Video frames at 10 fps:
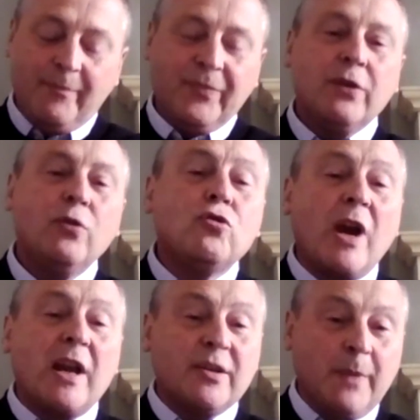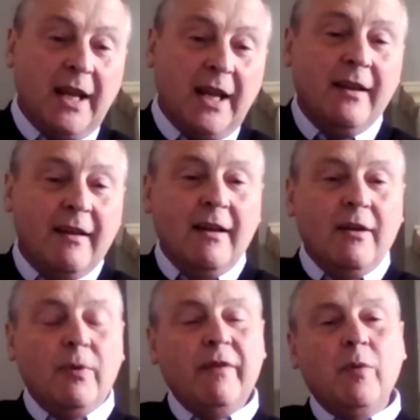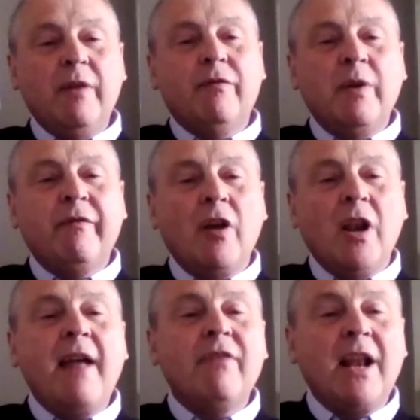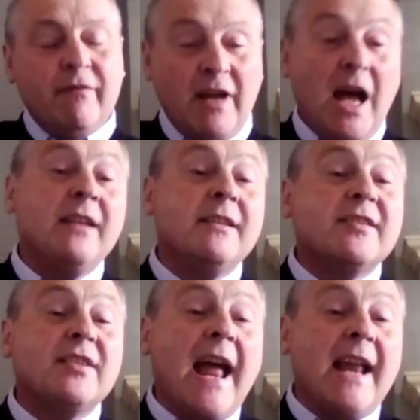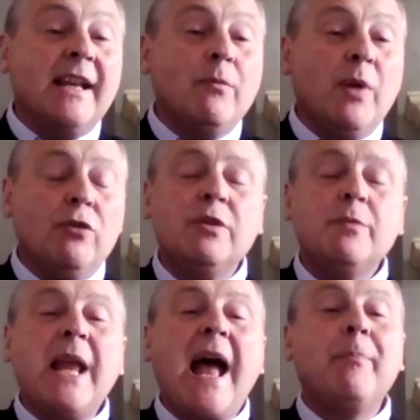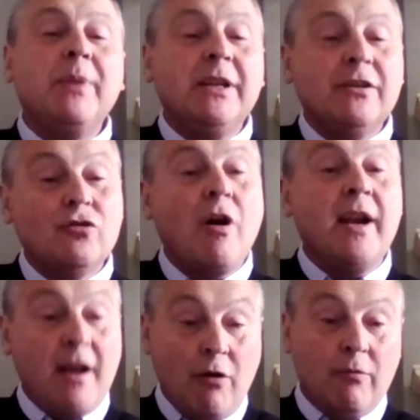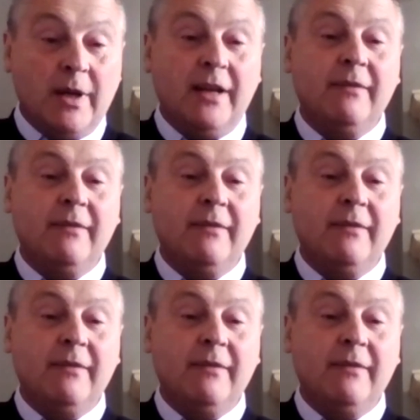You trust me. We've got a level of understanding where you'd be happy to try and help me.